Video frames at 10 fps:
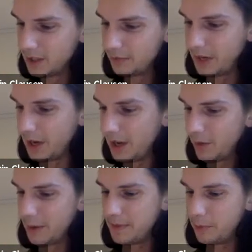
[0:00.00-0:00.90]

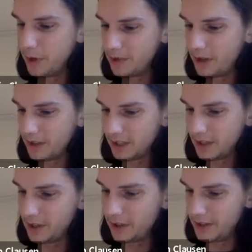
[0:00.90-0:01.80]
anyway, the point of
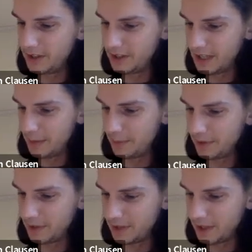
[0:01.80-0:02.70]
giving all these
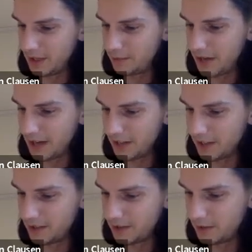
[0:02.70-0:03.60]
examples is that in
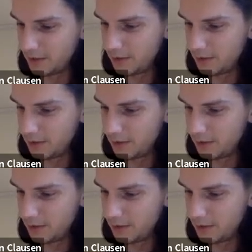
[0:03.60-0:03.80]
practice,